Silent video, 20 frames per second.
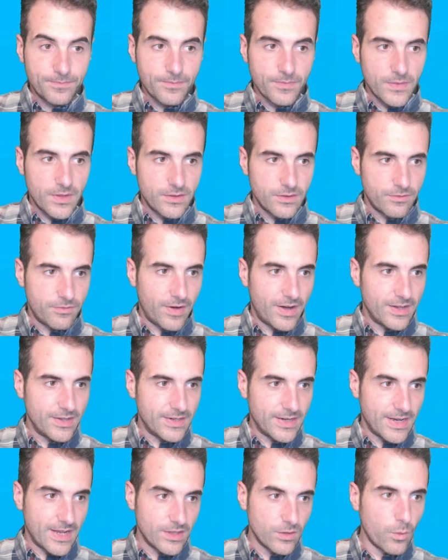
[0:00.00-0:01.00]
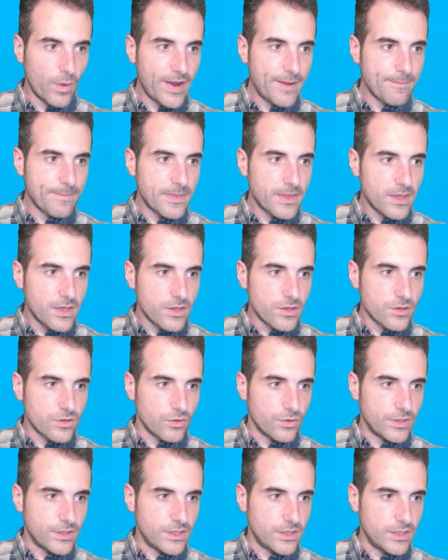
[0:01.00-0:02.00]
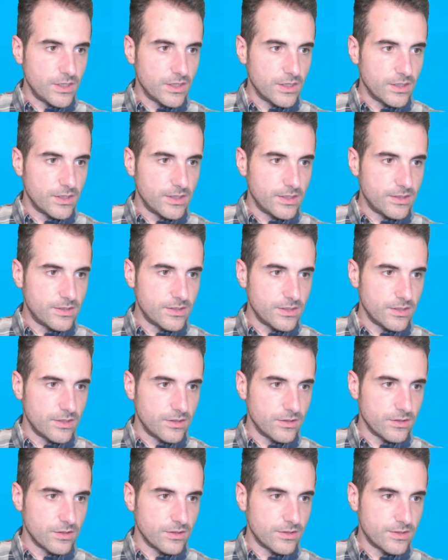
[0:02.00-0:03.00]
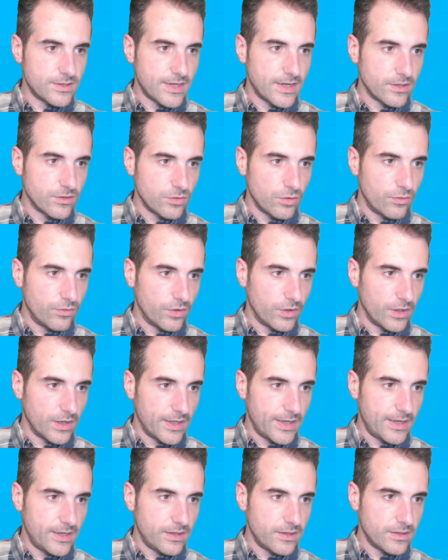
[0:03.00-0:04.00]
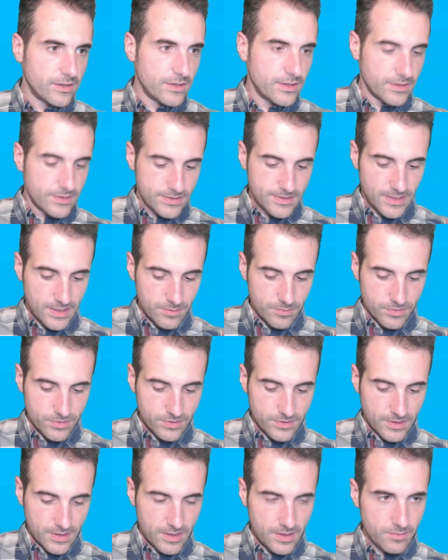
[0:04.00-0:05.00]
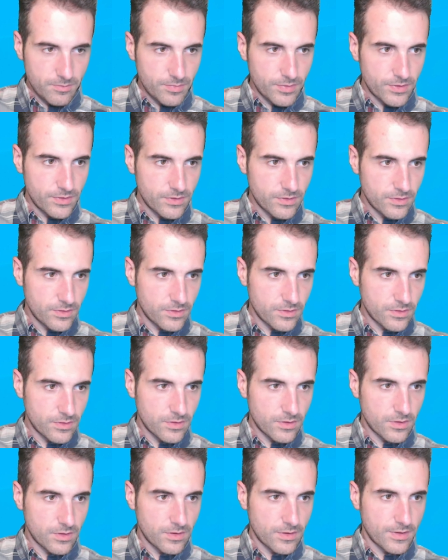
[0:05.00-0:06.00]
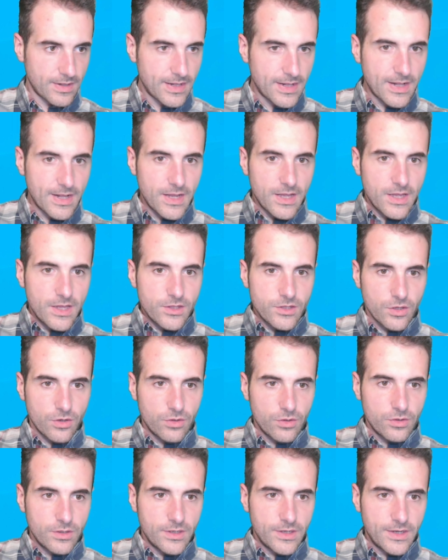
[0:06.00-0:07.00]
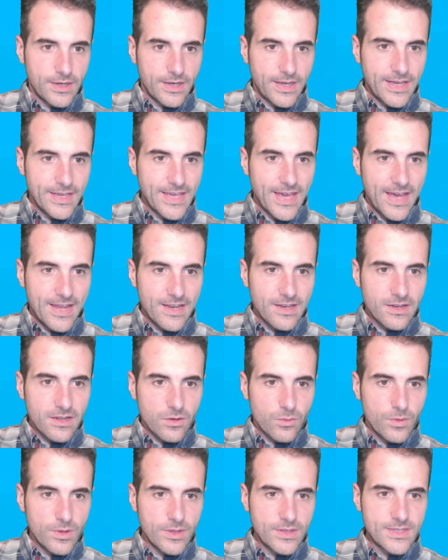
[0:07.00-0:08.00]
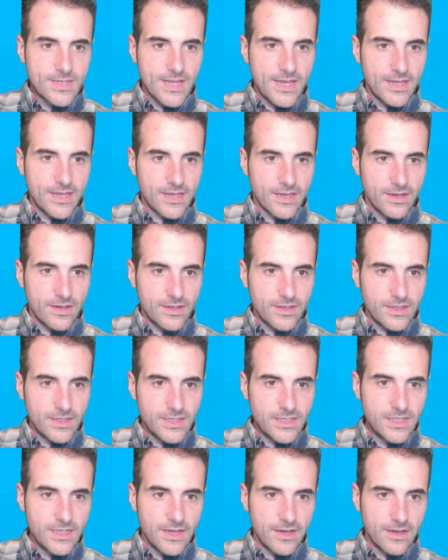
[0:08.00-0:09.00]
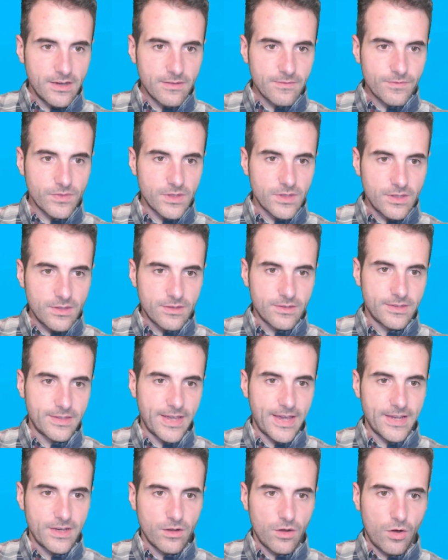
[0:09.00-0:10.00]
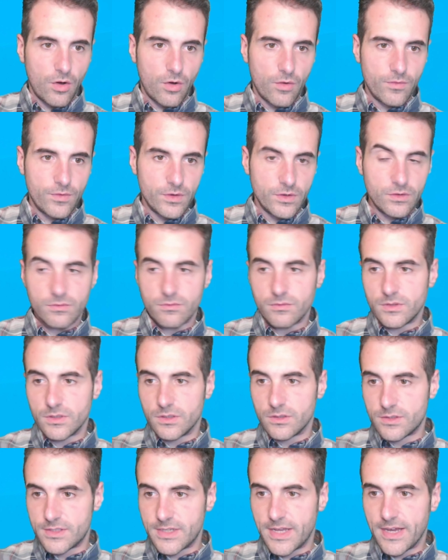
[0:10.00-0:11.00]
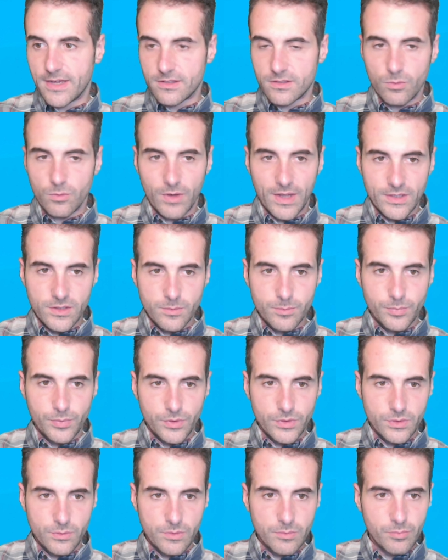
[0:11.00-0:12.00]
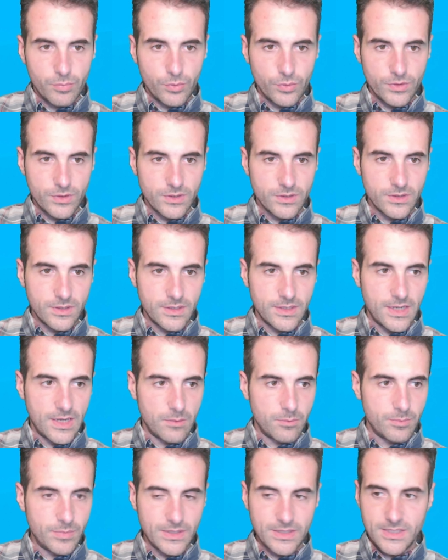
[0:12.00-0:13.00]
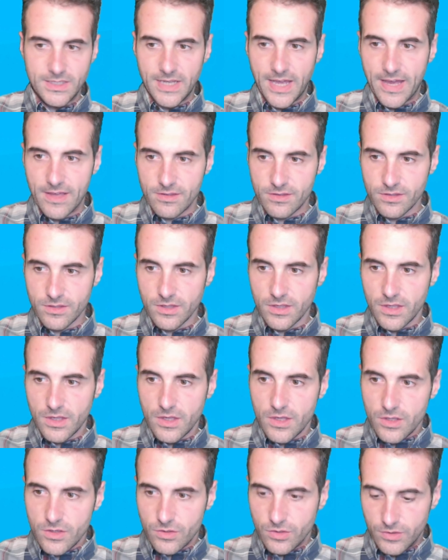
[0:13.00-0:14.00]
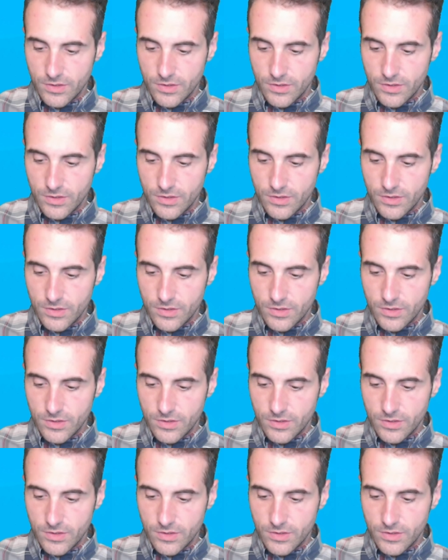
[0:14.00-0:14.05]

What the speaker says: file in another way. So here it is a text overlay timestamp. So again, we take here, instead of the text we would like to put, we put the name PTS. So in this